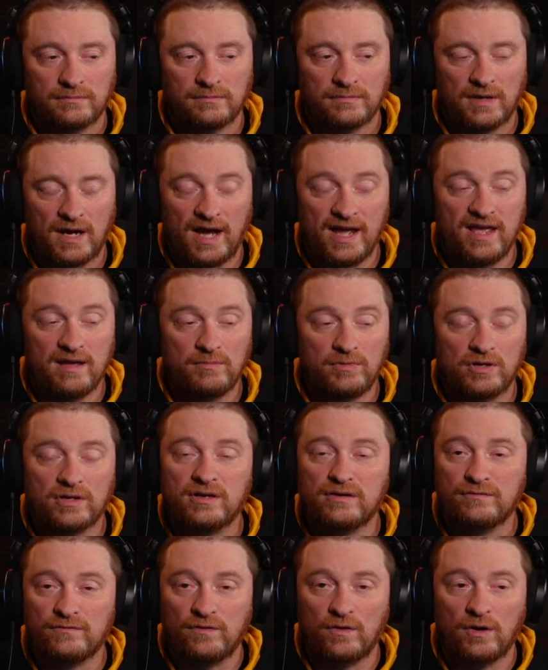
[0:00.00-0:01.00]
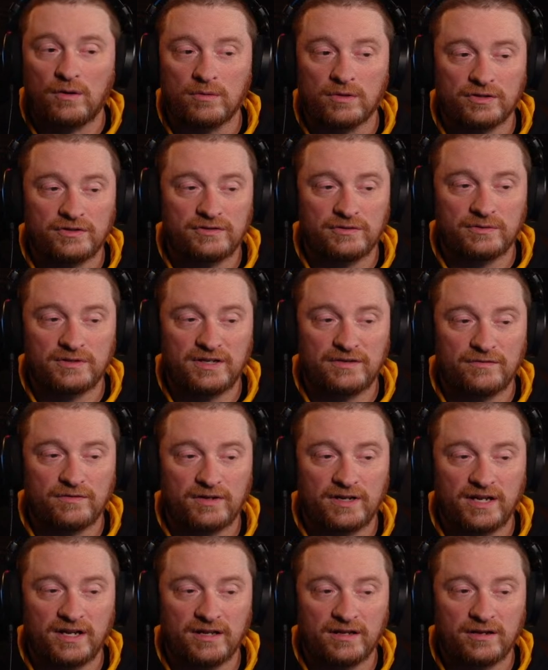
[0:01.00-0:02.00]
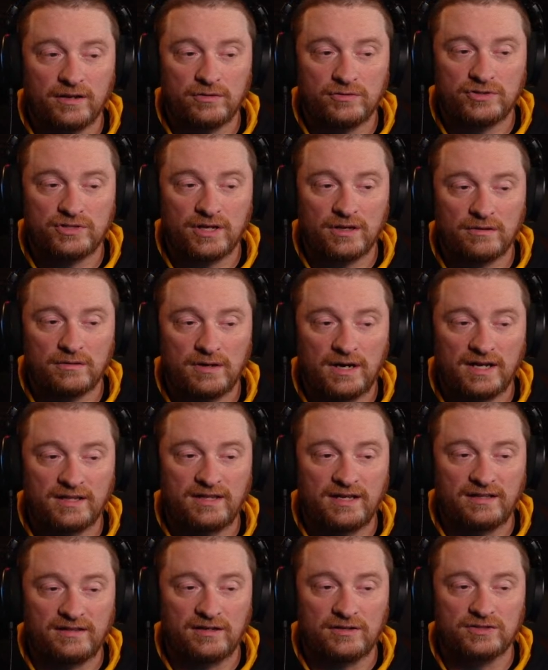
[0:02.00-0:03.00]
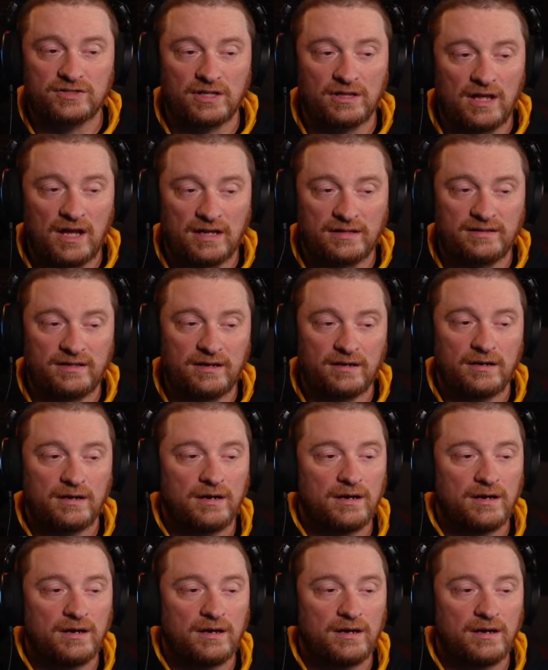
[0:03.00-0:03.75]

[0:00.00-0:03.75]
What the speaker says: I am looking forward to a different hitting coach, though. I think there's a lot there.